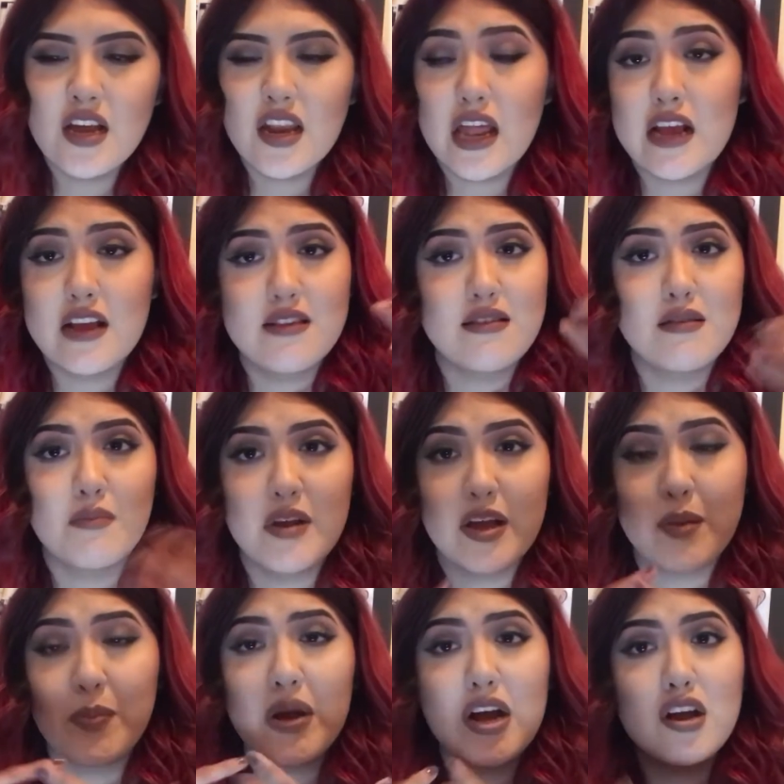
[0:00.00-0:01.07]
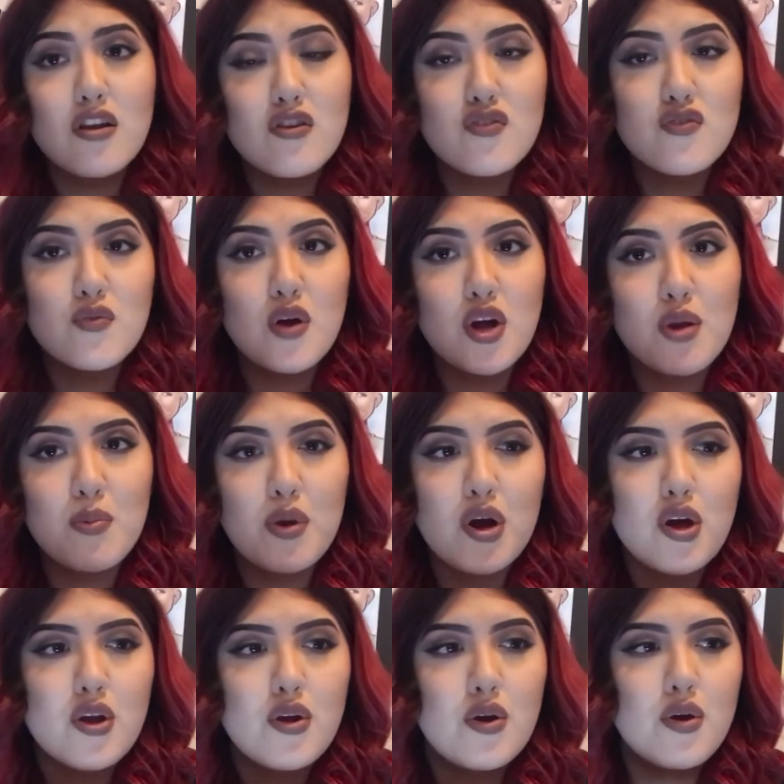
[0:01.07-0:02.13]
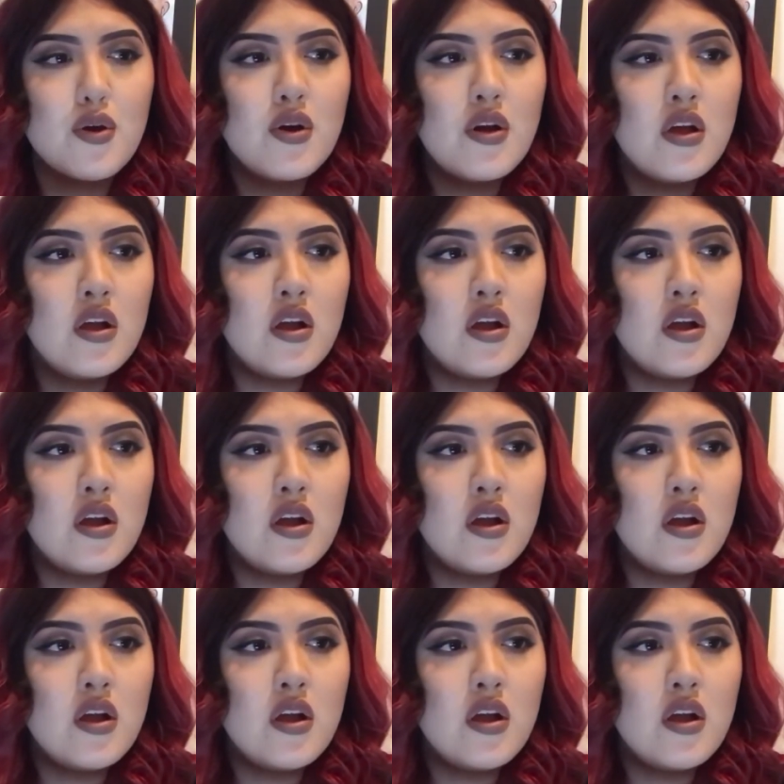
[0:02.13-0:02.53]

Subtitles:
Like, I send him like a Packers water bottle.